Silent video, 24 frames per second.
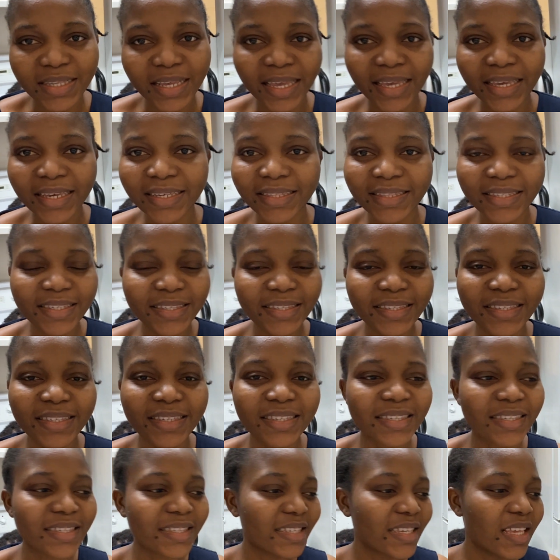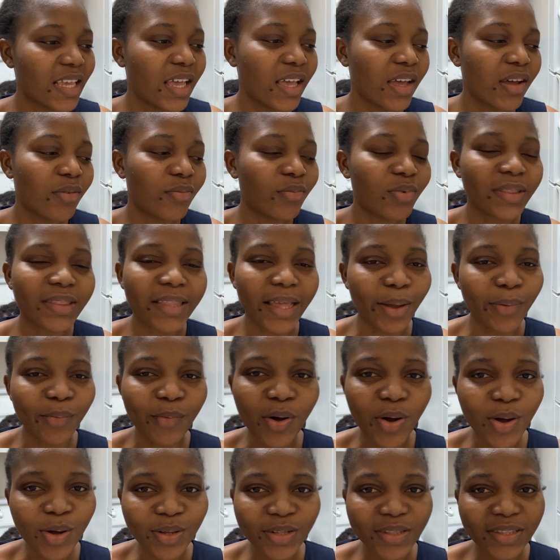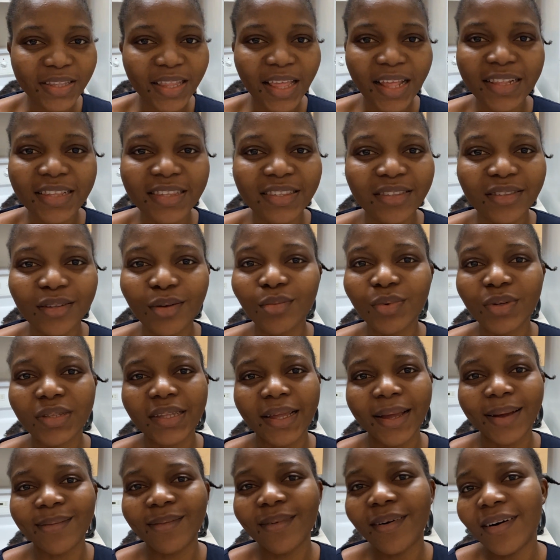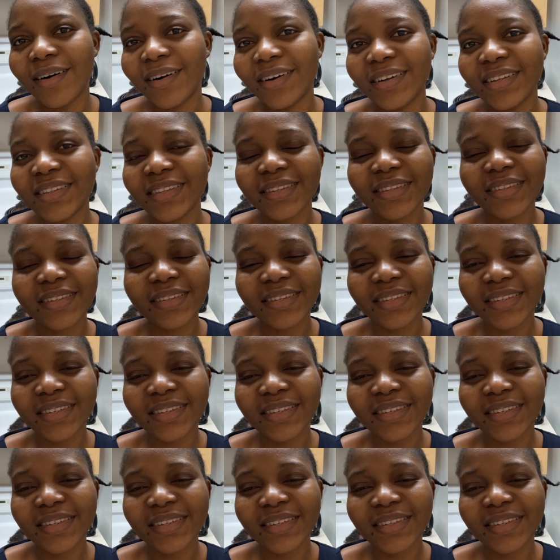Like, this is what I want, that is not what I want.